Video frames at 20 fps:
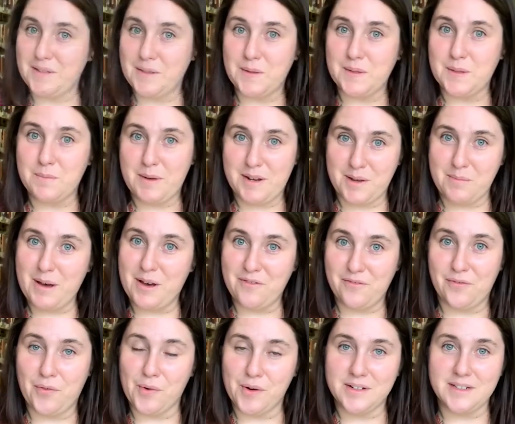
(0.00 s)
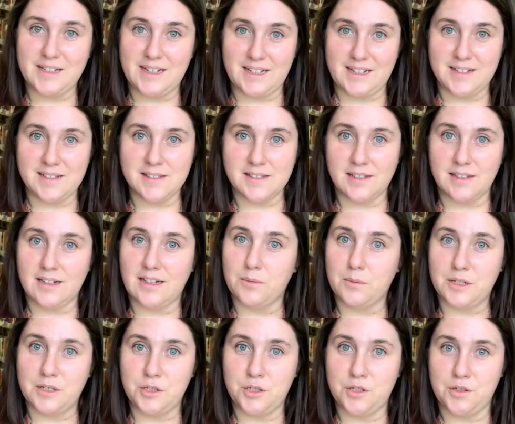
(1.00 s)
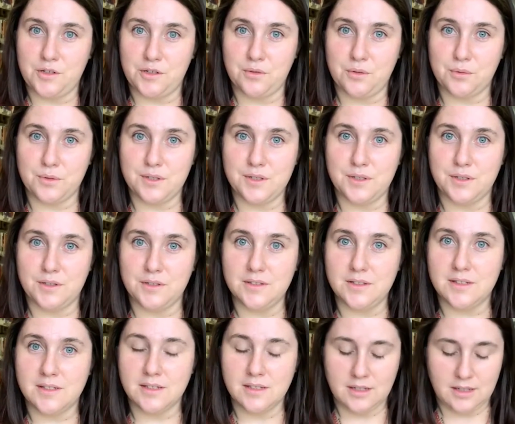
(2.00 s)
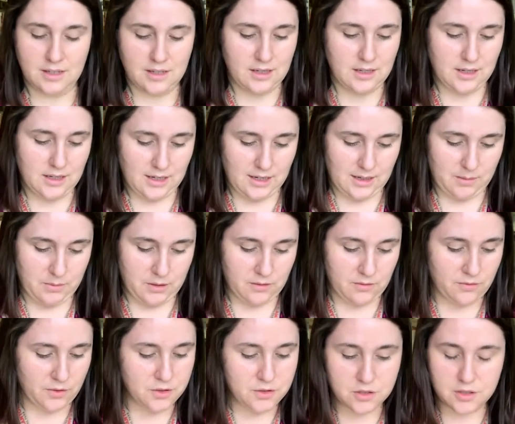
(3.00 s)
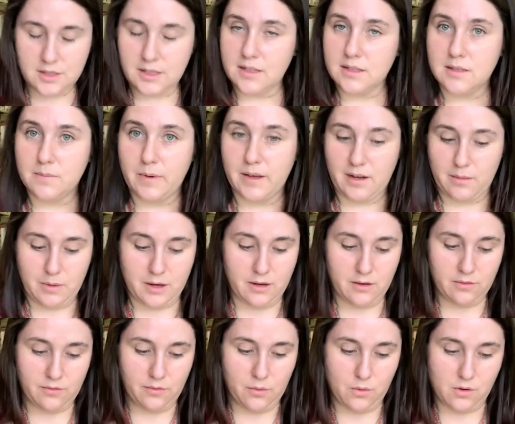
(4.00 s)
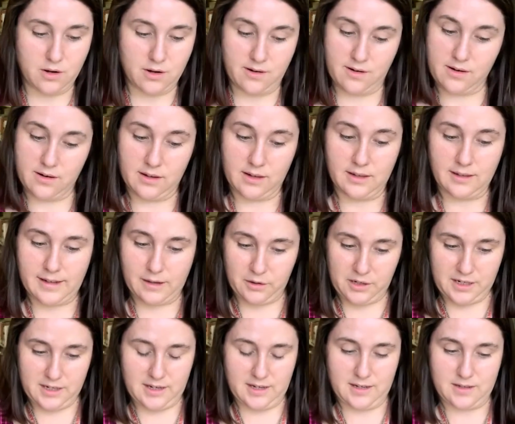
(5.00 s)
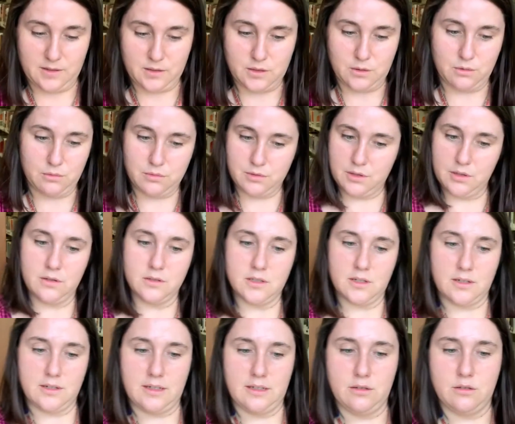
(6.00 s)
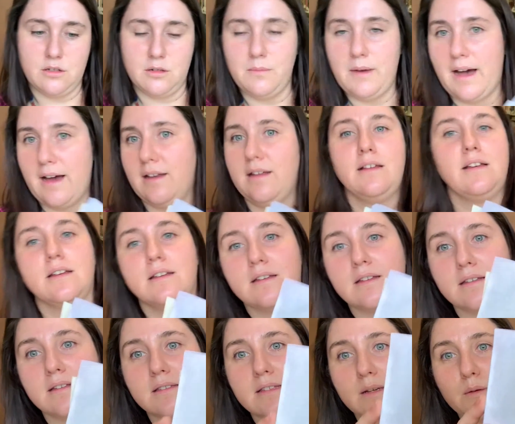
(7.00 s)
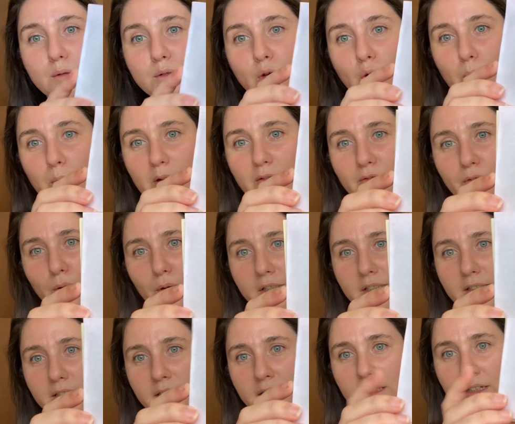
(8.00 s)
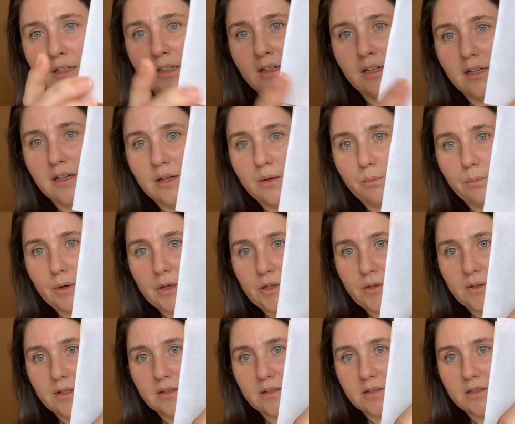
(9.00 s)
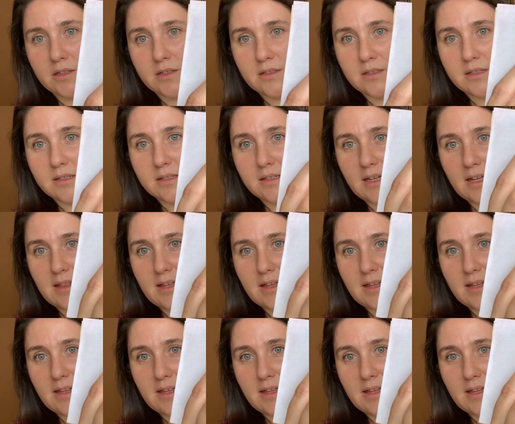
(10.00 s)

so it's been about four days and I wanna show you the results. Um, unfortunately, it's been about four cloudy days, so the results aren't as dramatic as I was hoping for, but you can start to see